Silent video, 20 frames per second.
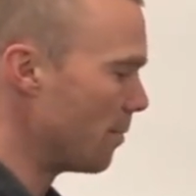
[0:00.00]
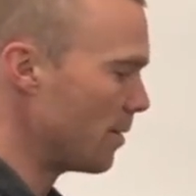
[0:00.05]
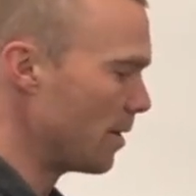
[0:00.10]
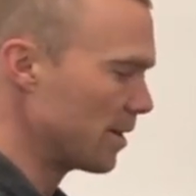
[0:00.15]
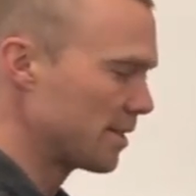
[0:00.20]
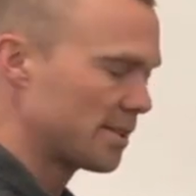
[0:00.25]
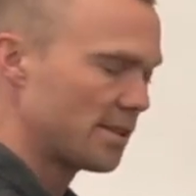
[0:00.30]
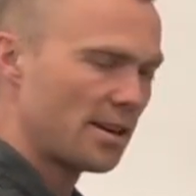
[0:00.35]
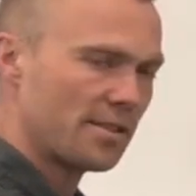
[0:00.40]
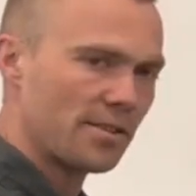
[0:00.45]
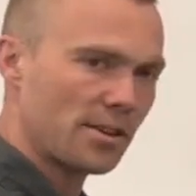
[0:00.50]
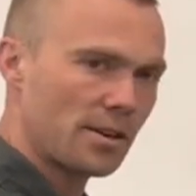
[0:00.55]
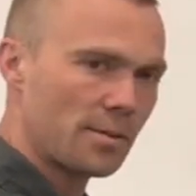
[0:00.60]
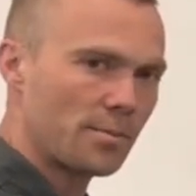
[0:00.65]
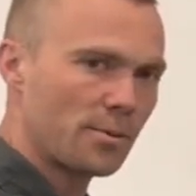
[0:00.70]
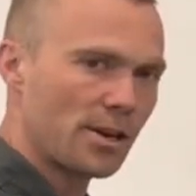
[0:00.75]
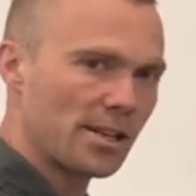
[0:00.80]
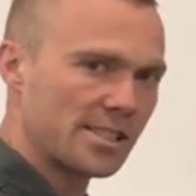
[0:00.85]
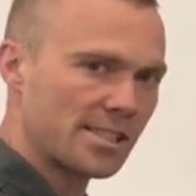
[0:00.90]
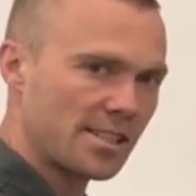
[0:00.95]
We also have our
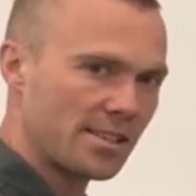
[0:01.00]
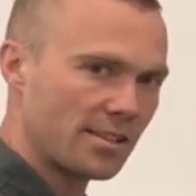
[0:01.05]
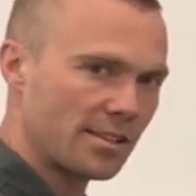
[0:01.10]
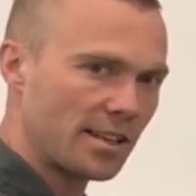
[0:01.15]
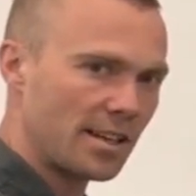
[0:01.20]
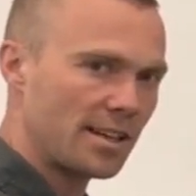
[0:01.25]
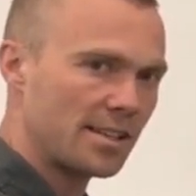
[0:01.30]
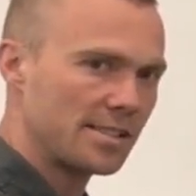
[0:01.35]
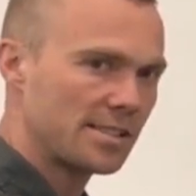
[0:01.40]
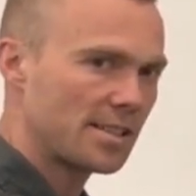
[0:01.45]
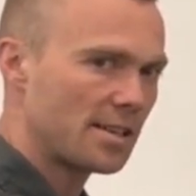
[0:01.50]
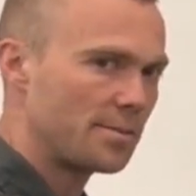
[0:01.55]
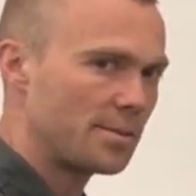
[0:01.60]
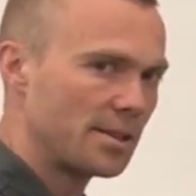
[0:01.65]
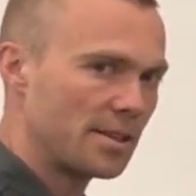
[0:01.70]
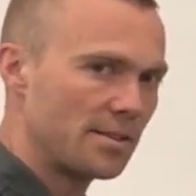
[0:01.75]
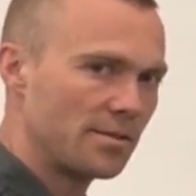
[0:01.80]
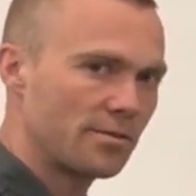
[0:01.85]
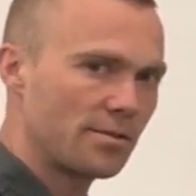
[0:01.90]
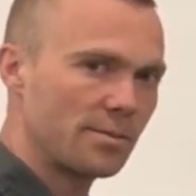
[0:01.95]
compressed air lines
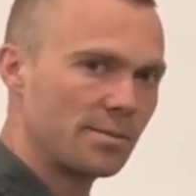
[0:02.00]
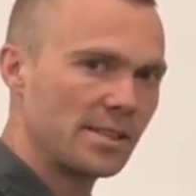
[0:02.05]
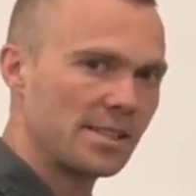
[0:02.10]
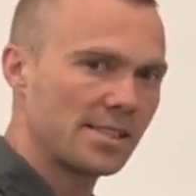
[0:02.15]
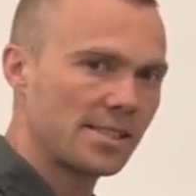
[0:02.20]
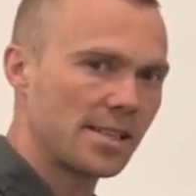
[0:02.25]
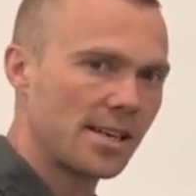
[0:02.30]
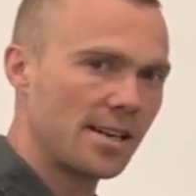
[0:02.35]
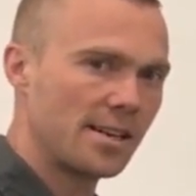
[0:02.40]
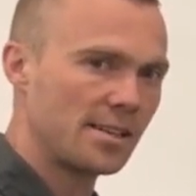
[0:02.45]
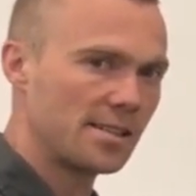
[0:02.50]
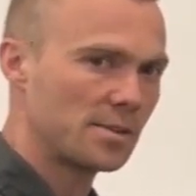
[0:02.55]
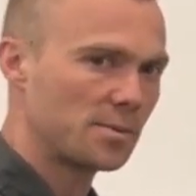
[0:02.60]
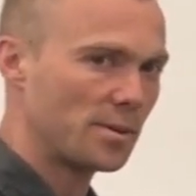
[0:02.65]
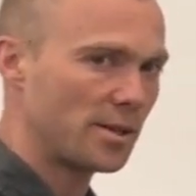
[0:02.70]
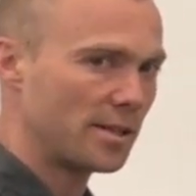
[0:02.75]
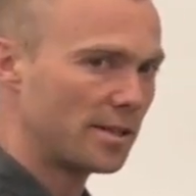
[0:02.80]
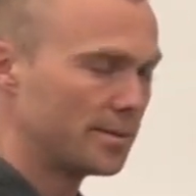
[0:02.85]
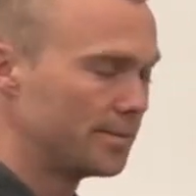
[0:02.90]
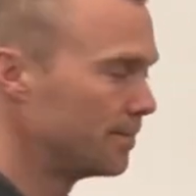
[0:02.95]
coming in from this side as
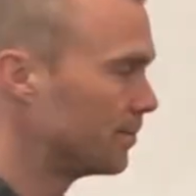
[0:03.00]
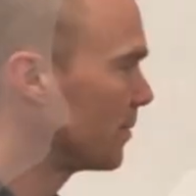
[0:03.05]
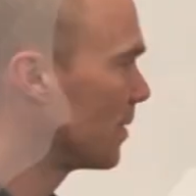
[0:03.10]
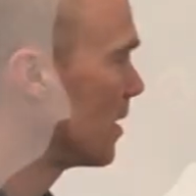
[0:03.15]
well.